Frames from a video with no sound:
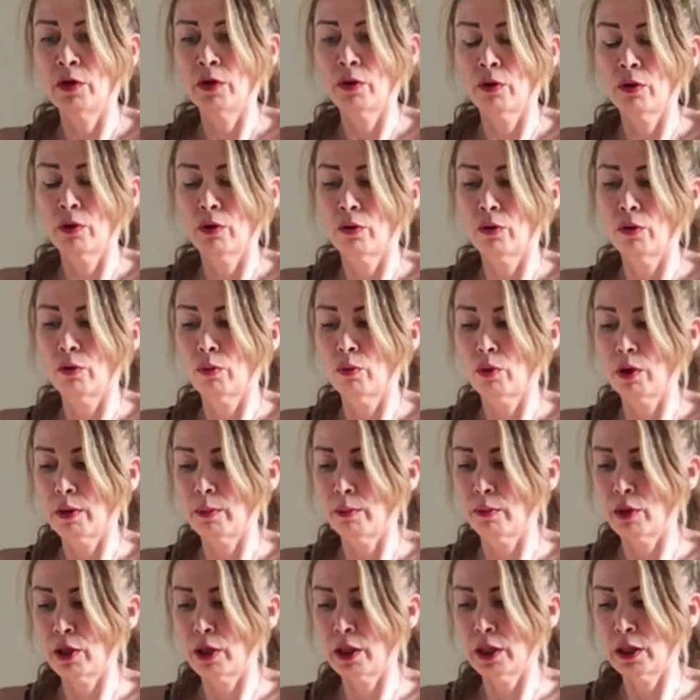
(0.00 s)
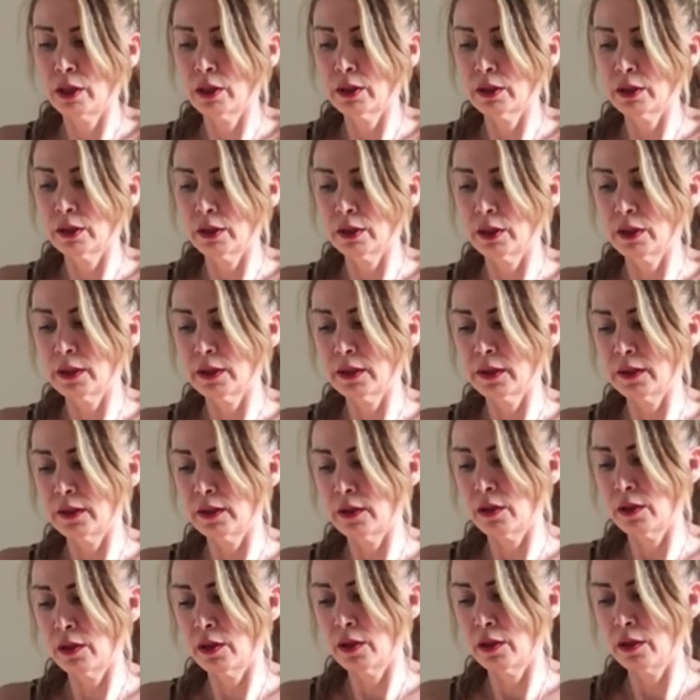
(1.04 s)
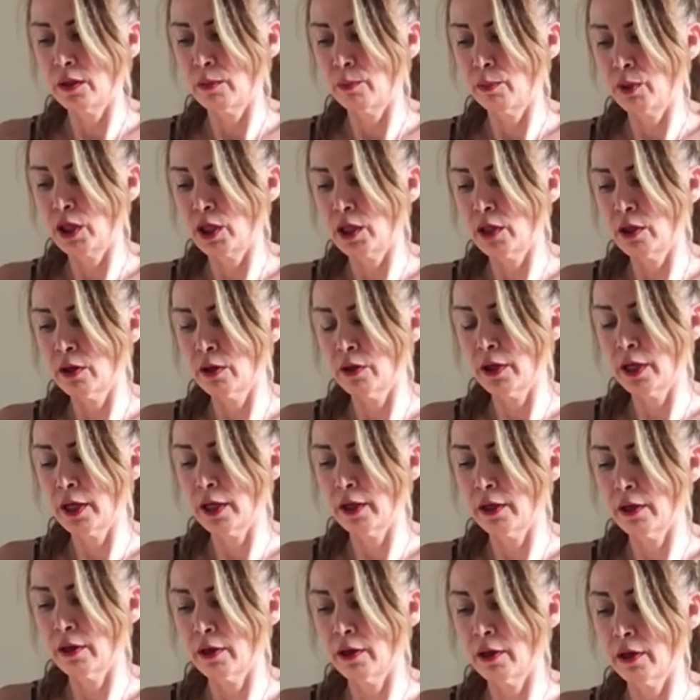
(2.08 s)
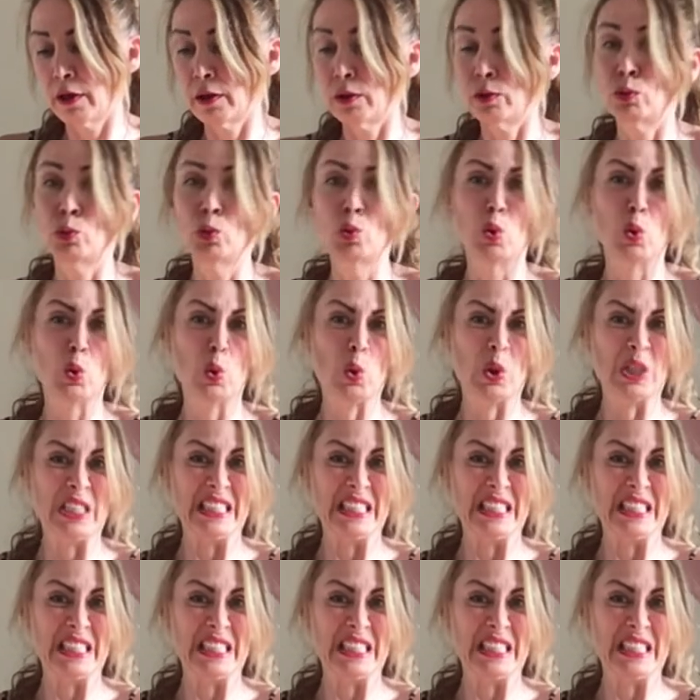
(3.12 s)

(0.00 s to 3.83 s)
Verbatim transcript: know what brand. Let's see. Peter Nygard. Ooh.